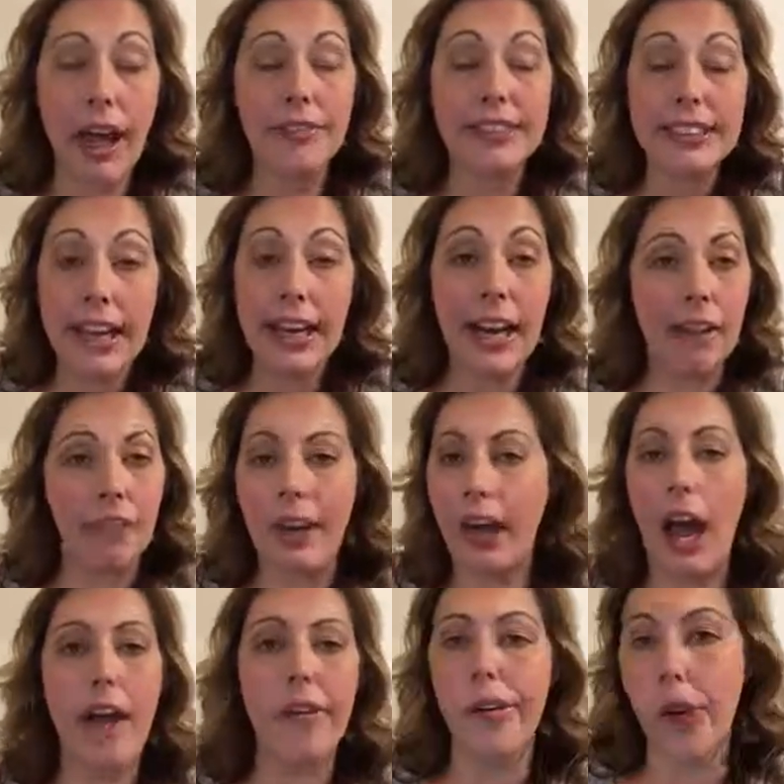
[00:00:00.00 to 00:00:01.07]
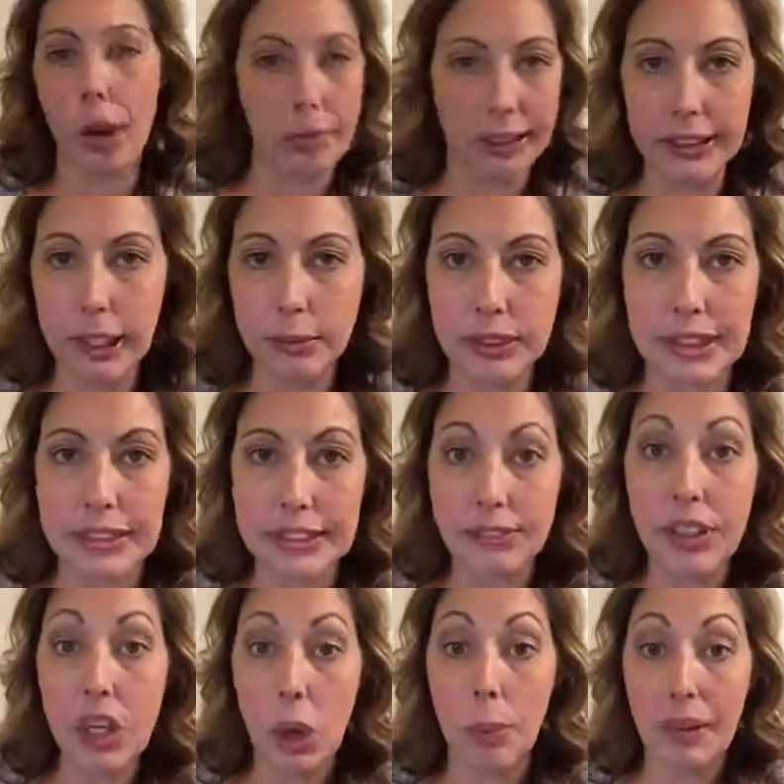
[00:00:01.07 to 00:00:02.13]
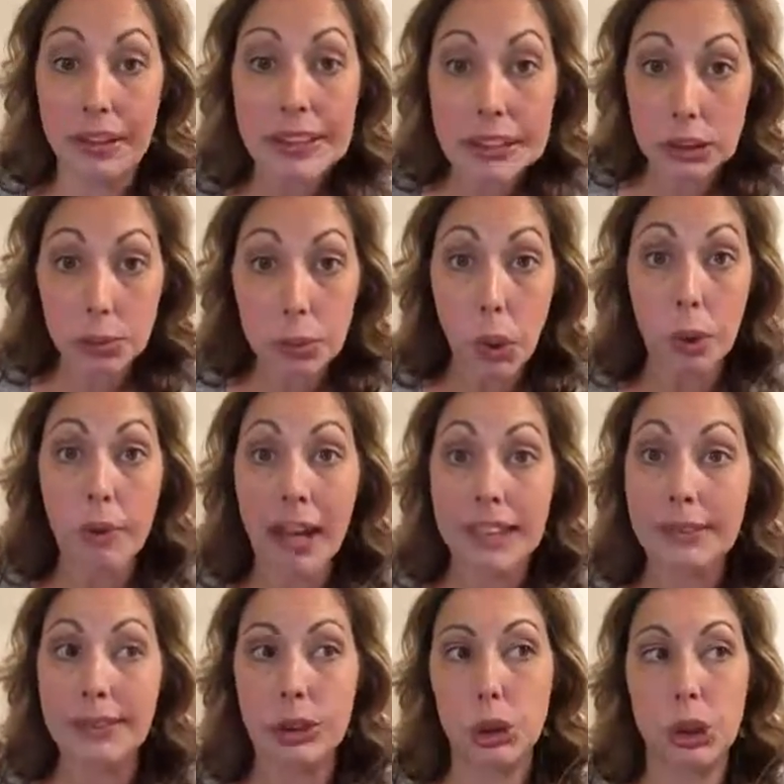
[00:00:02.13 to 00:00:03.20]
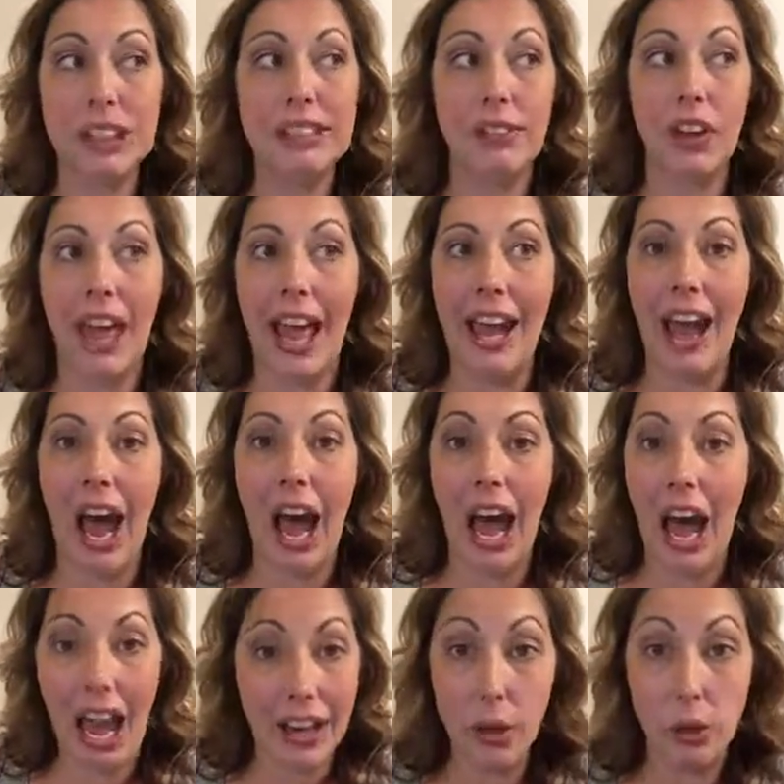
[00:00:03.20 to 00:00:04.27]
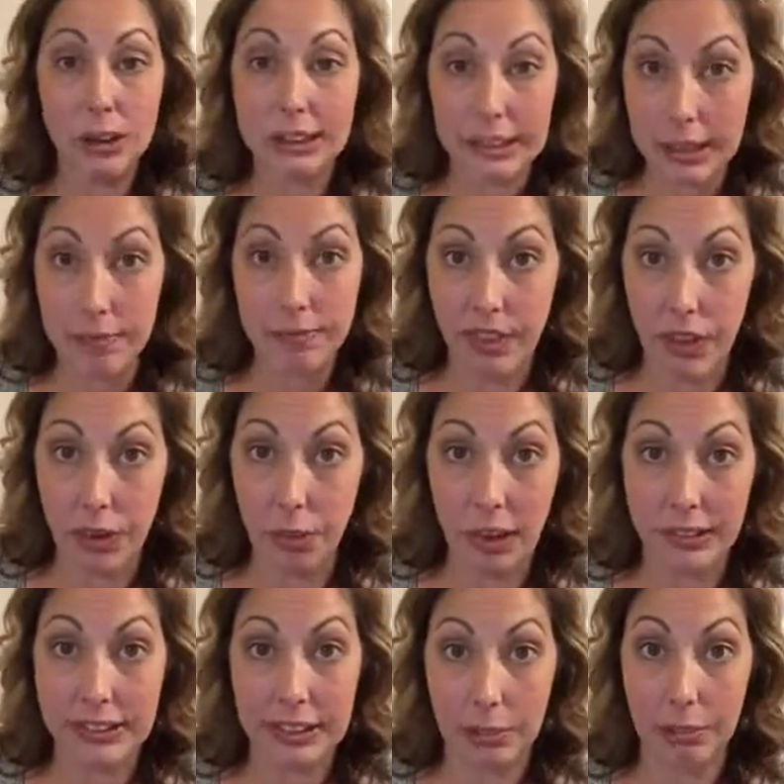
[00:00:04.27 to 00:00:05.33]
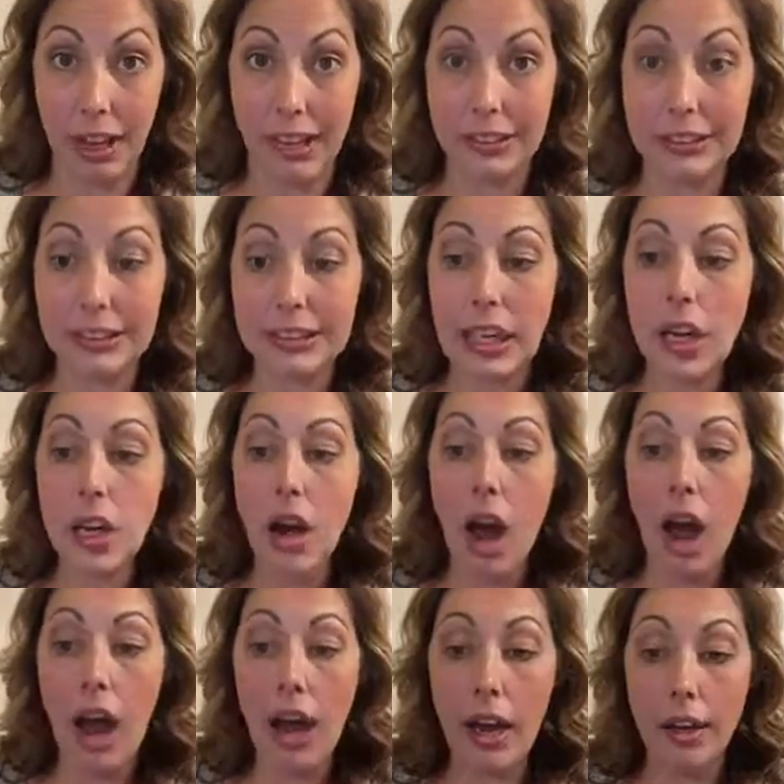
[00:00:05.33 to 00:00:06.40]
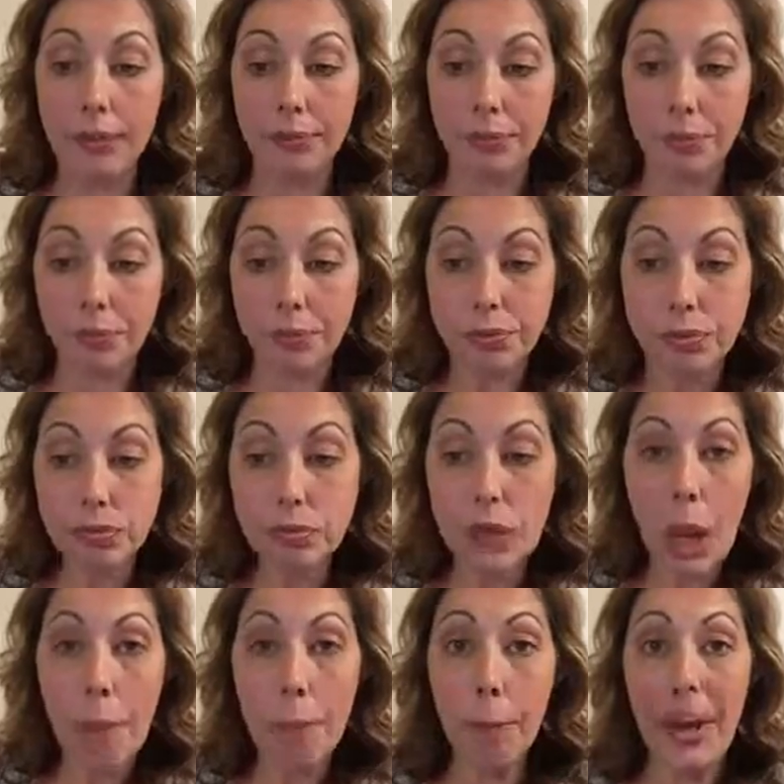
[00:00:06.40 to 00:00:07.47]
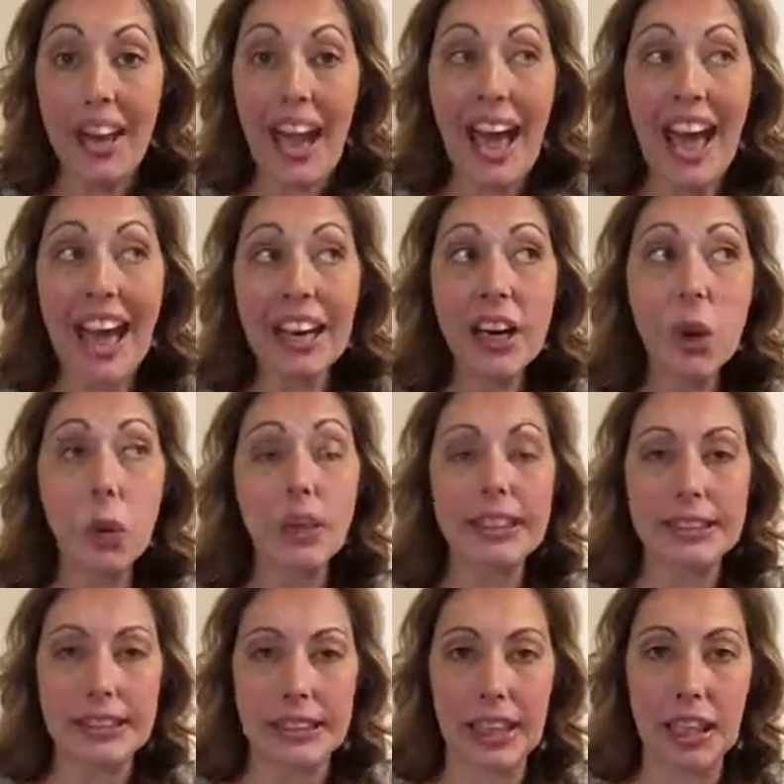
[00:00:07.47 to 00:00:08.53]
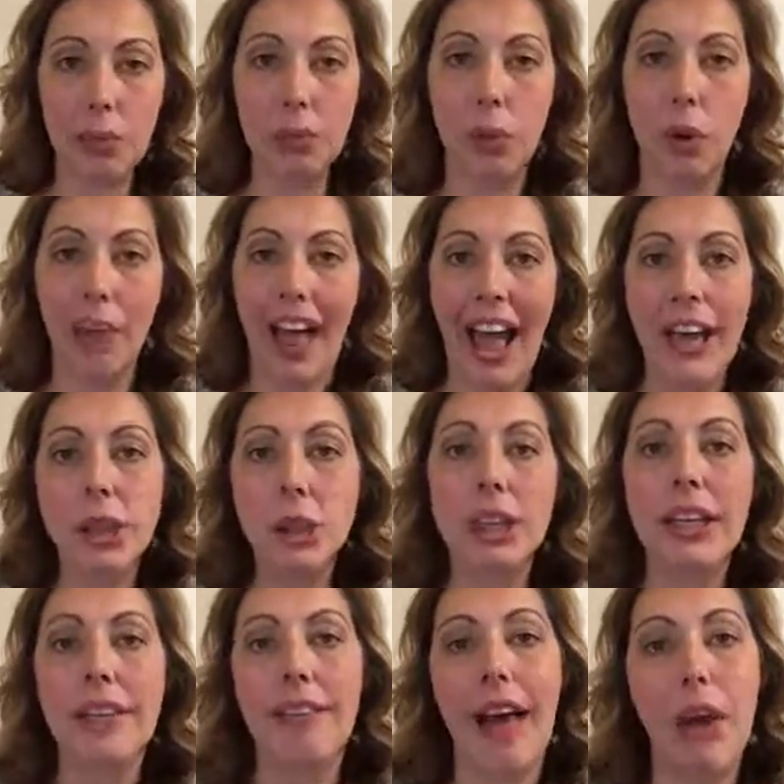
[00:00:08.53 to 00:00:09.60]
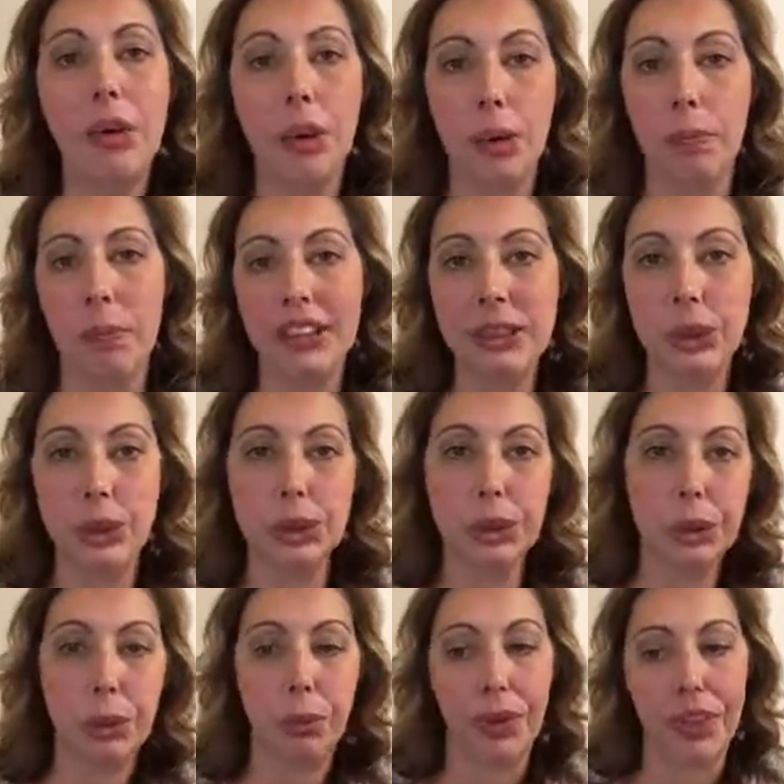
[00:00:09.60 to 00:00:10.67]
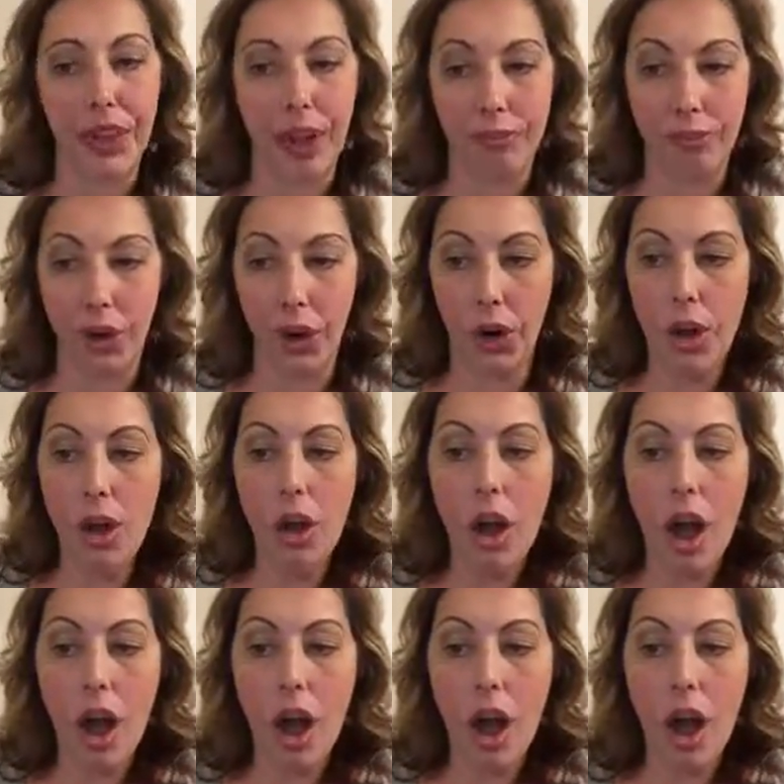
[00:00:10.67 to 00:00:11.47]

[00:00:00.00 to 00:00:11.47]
said it I don't know how many times in this video, but this deployment has been stressful and I don't sleep very well some nights. But adequate sleep will actually allow your muscles to recover.